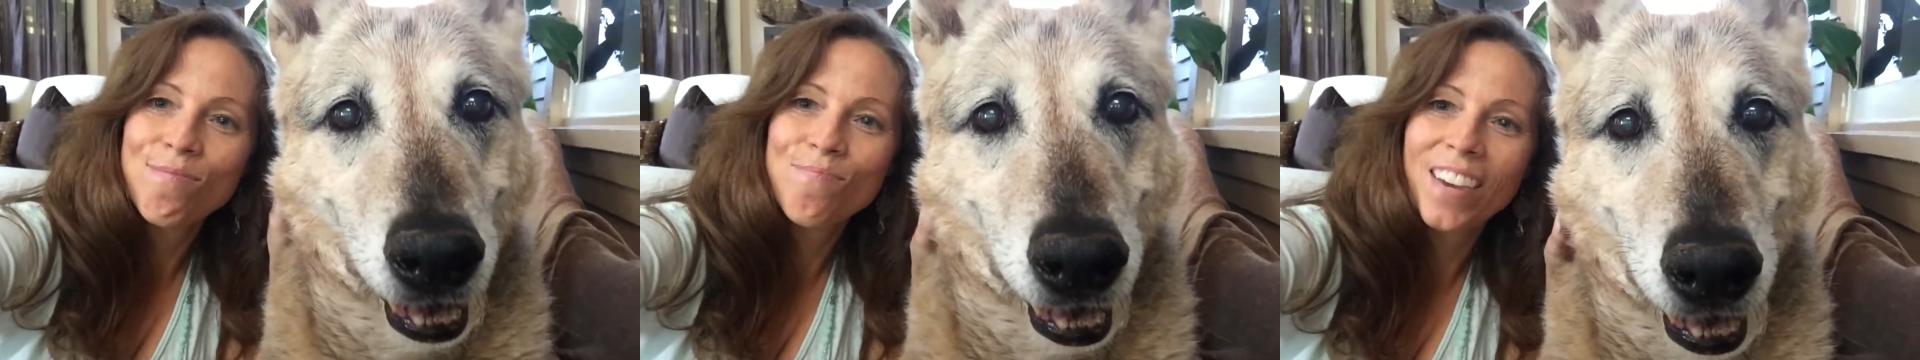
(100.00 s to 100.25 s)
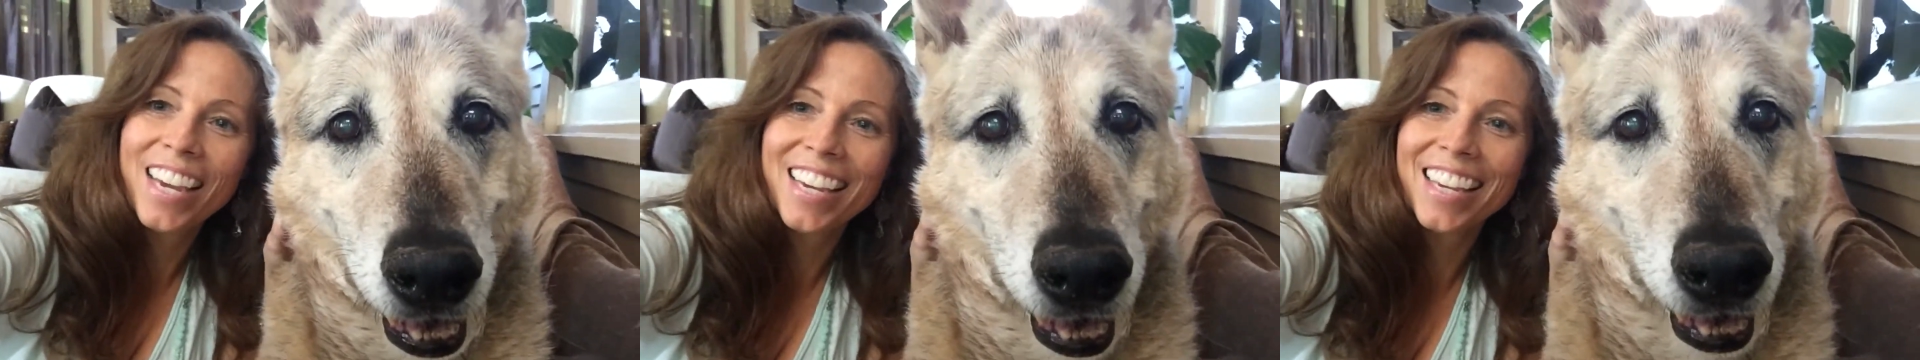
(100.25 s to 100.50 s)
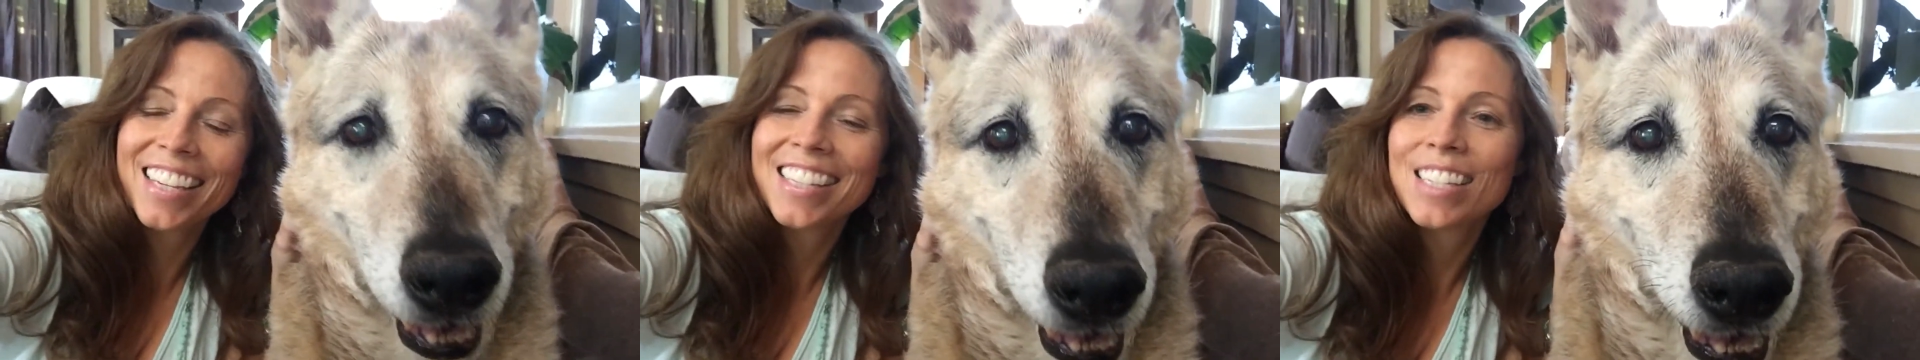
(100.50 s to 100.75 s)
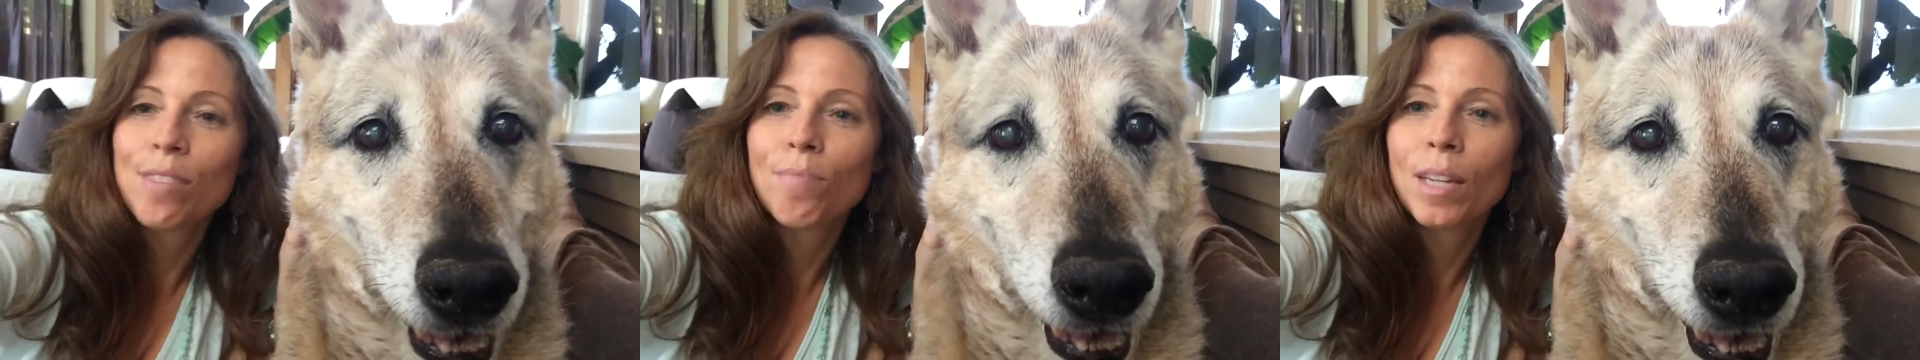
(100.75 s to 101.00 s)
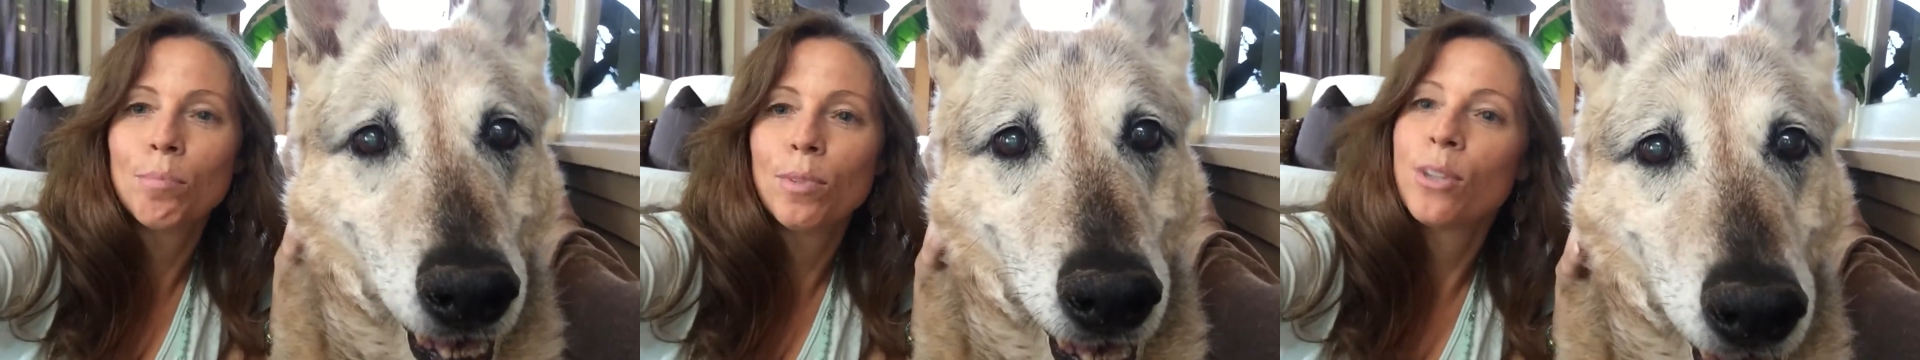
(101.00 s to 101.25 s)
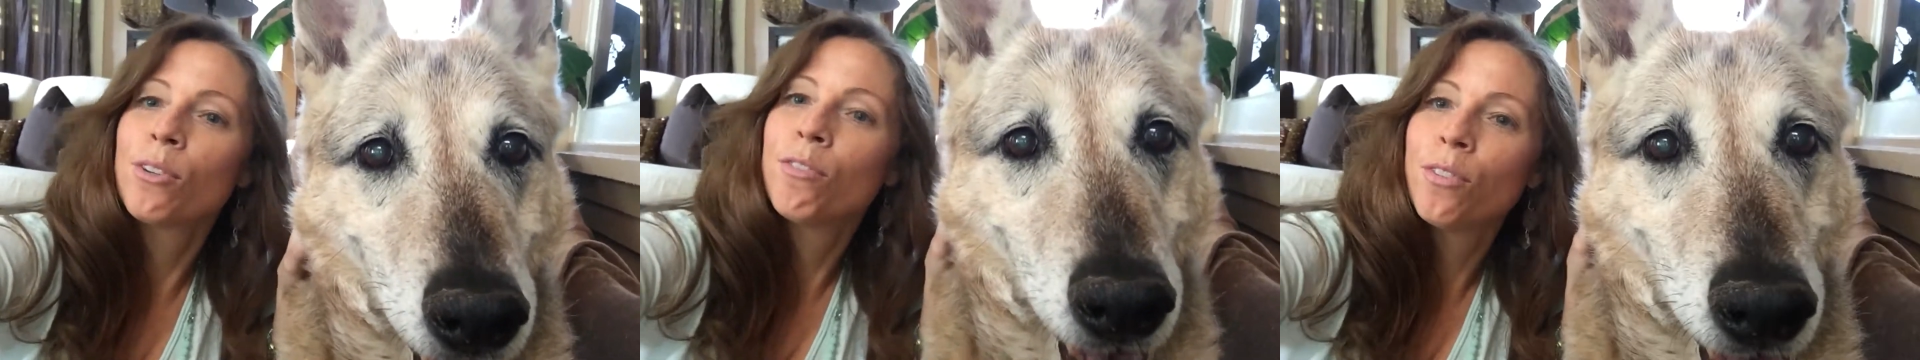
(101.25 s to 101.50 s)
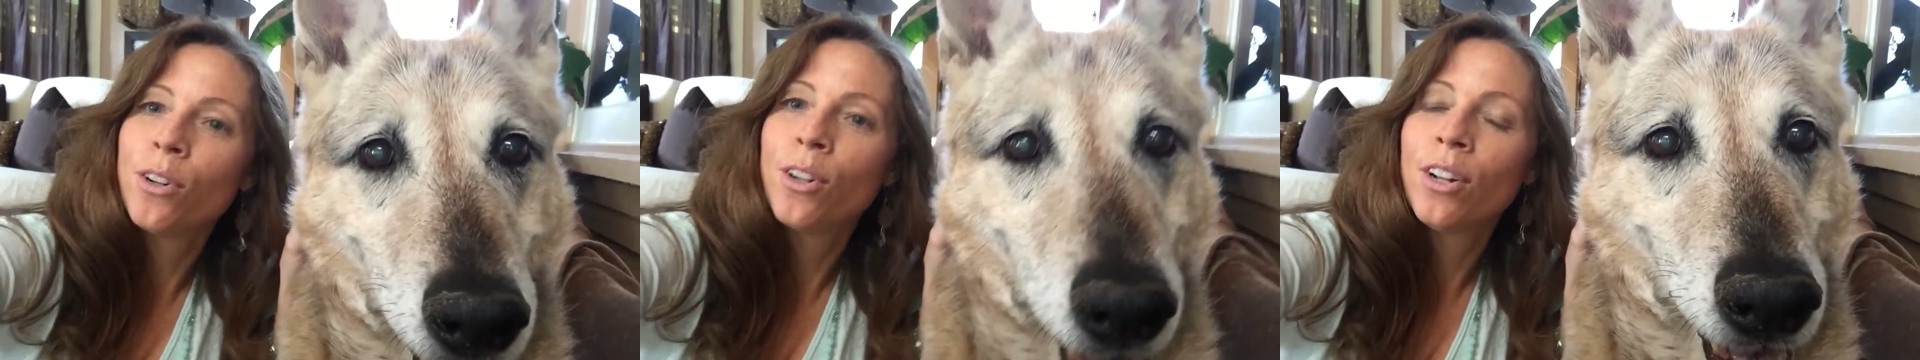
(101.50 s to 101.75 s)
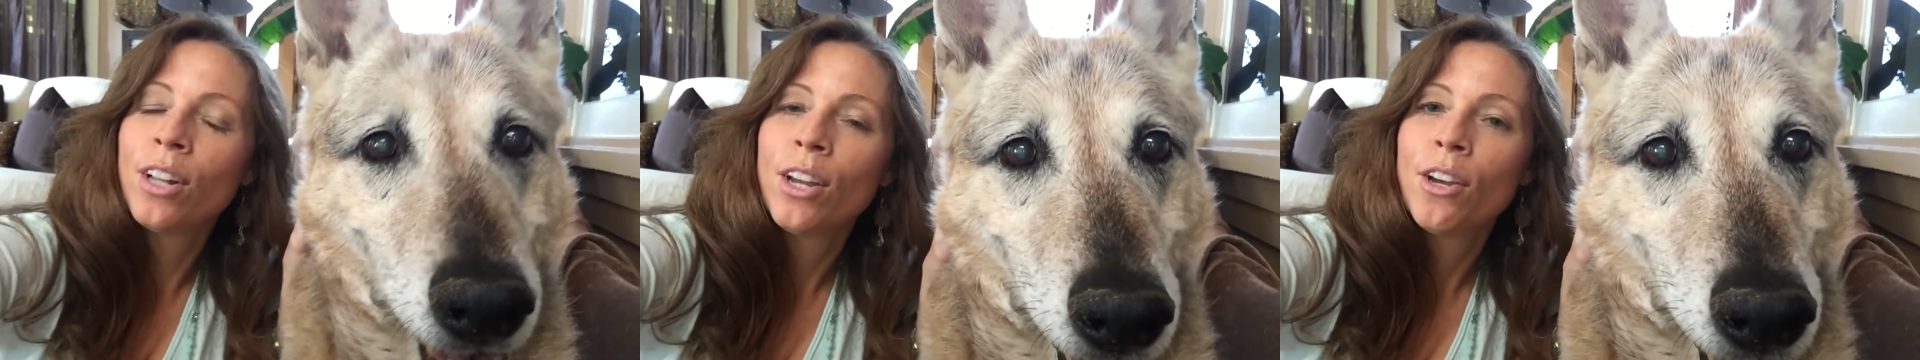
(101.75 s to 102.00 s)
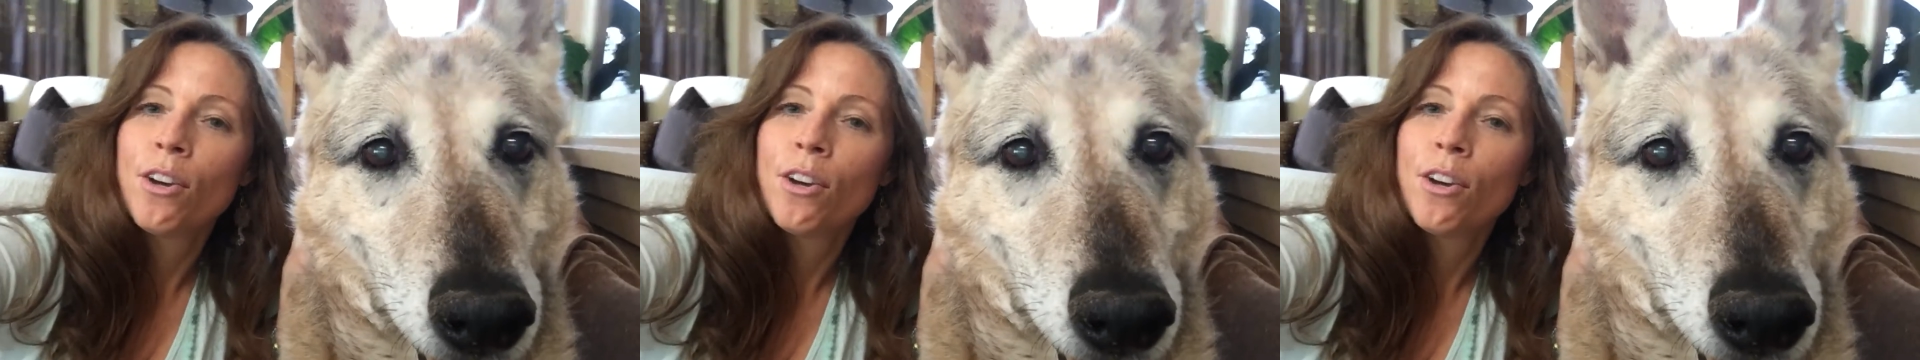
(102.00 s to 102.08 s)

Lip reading: make something beautiful